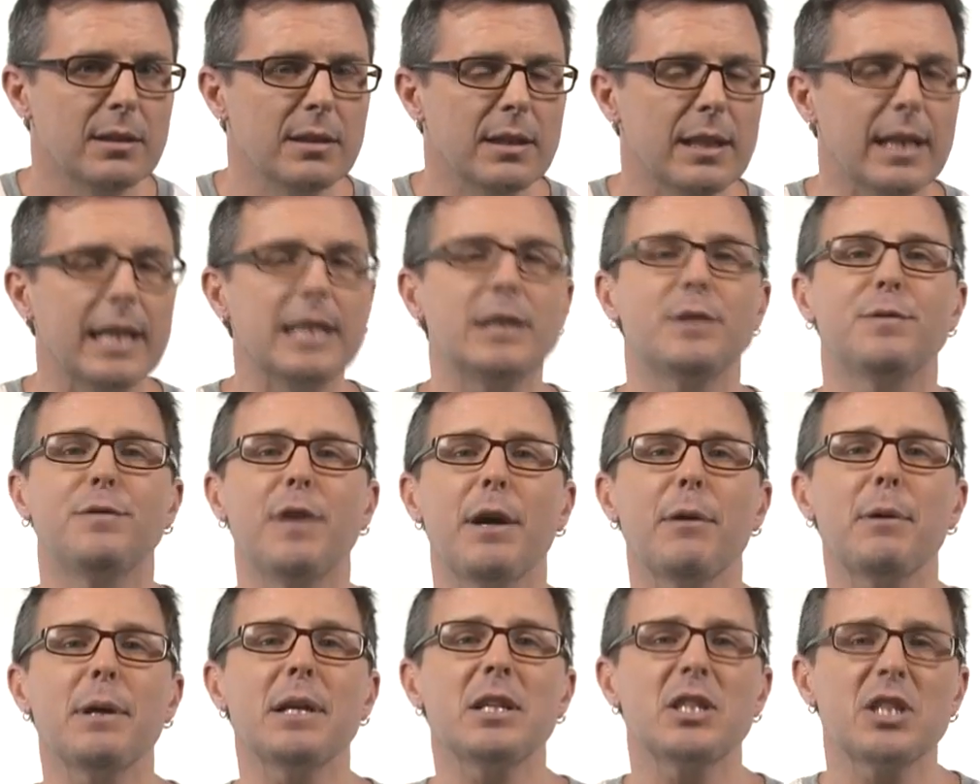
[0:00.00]
is
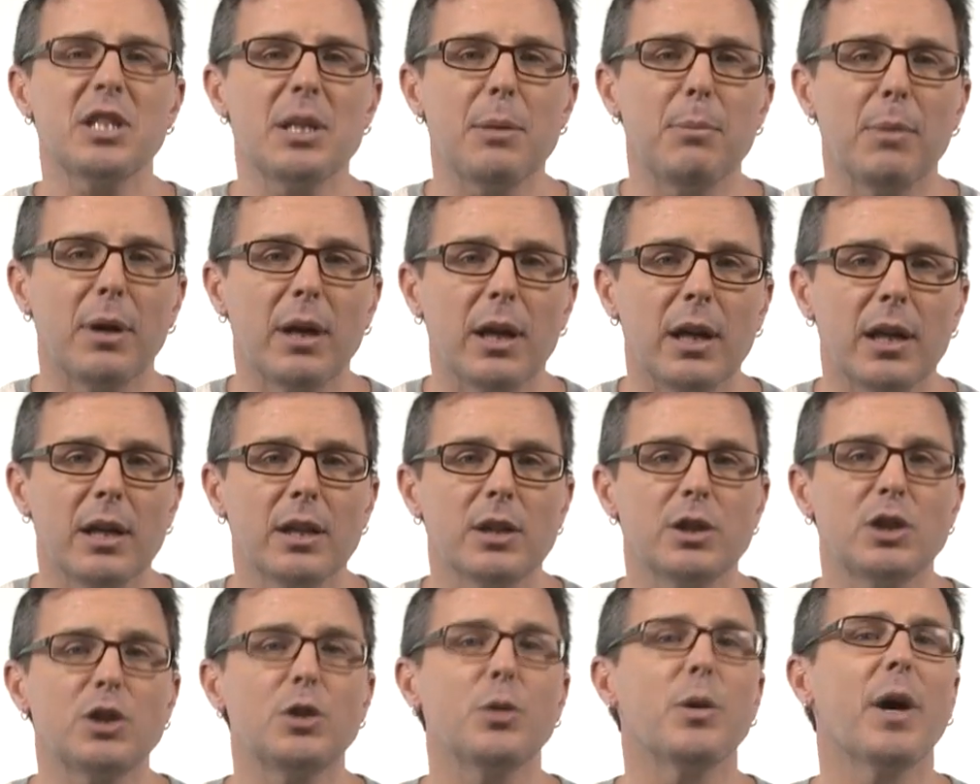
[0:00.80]
very similar
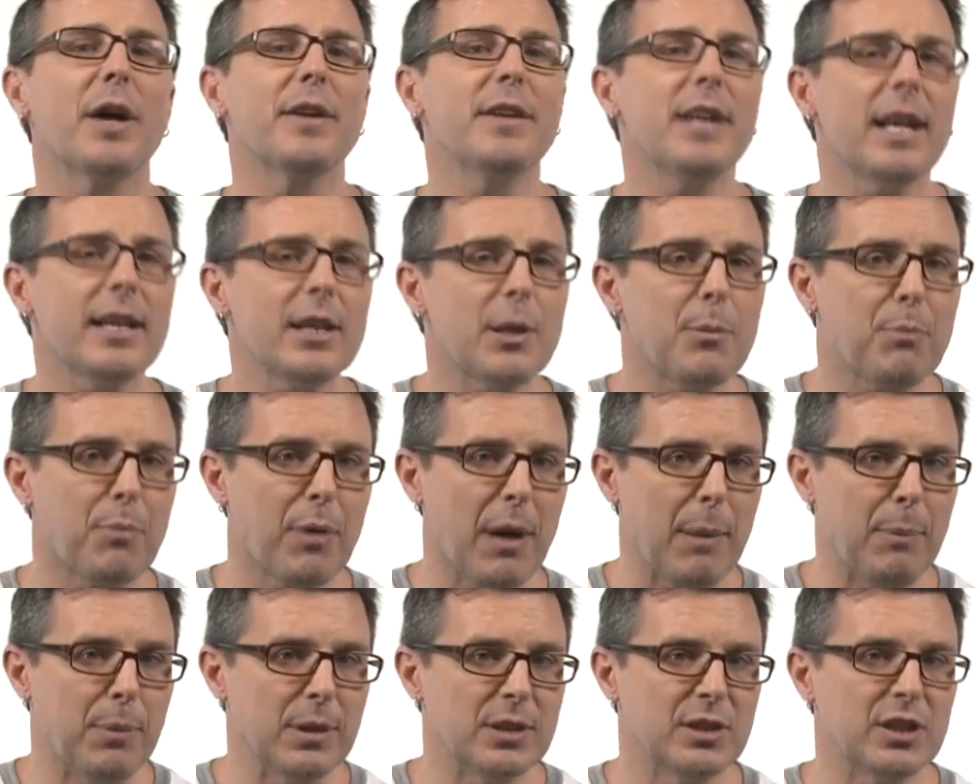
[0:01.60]
to another
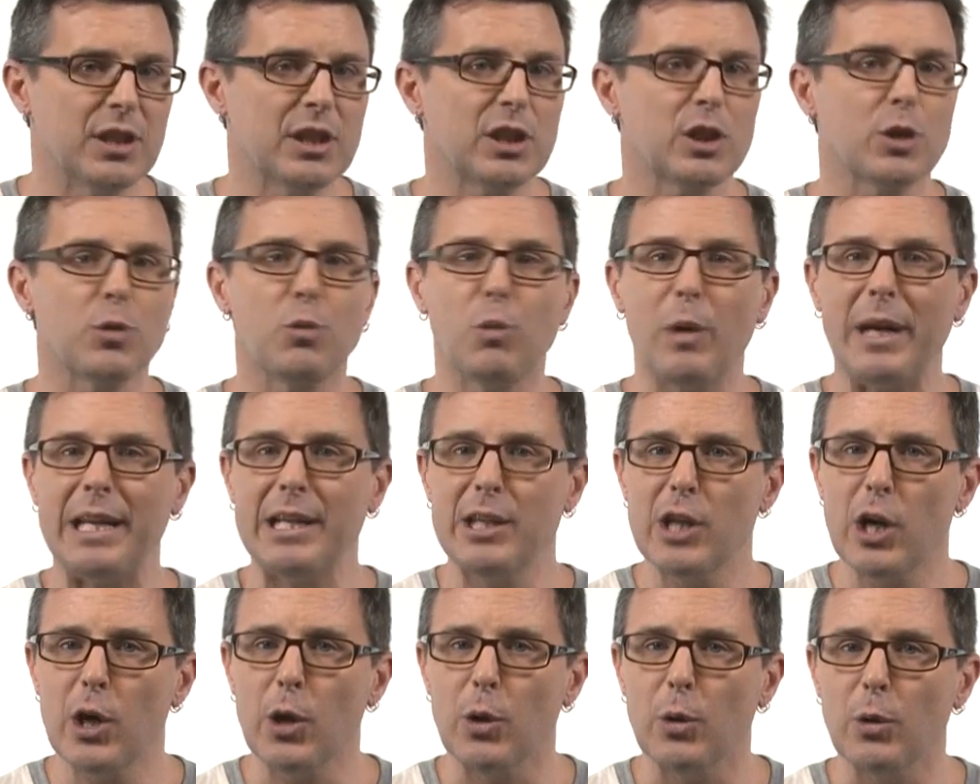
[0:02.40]
preposition we
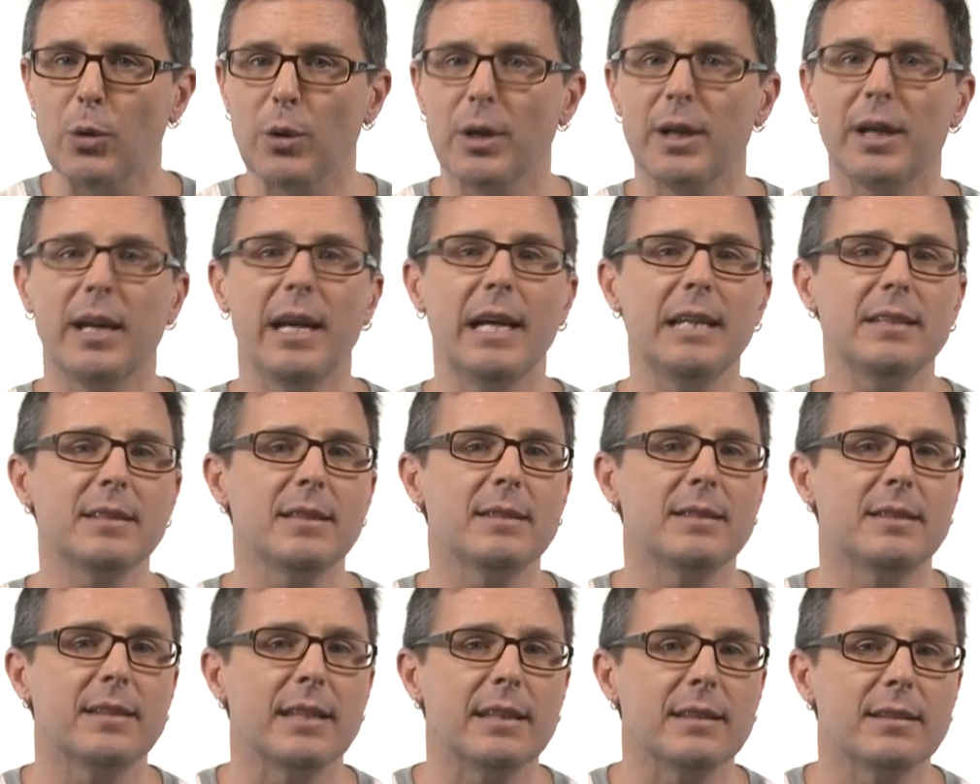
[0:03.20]
know,
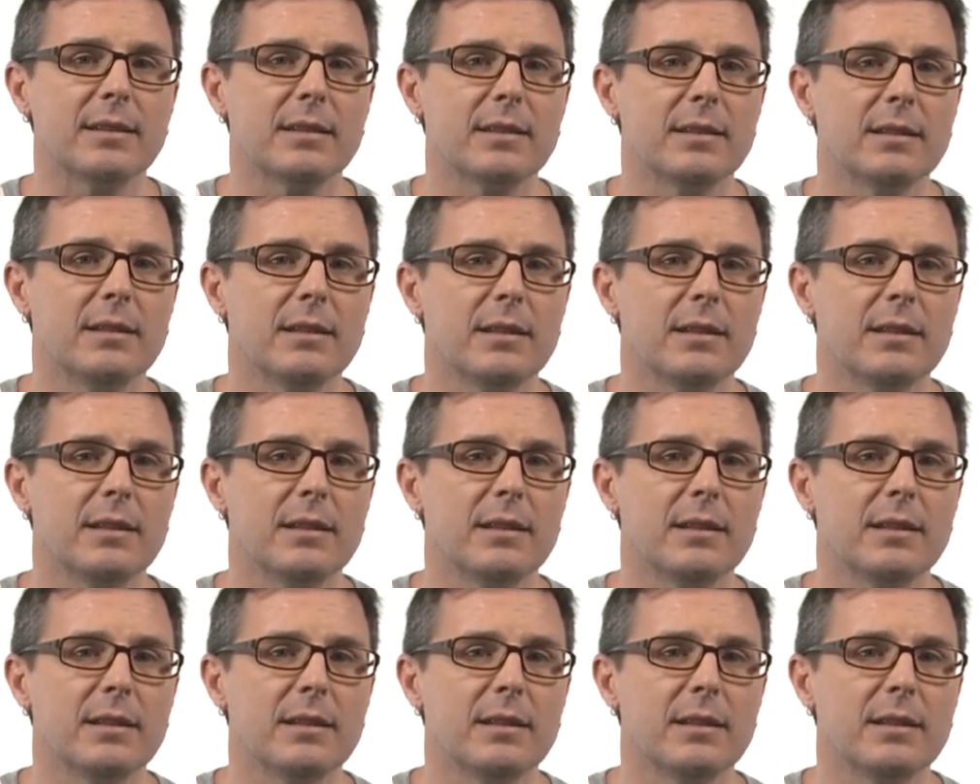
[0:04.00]
isn't it?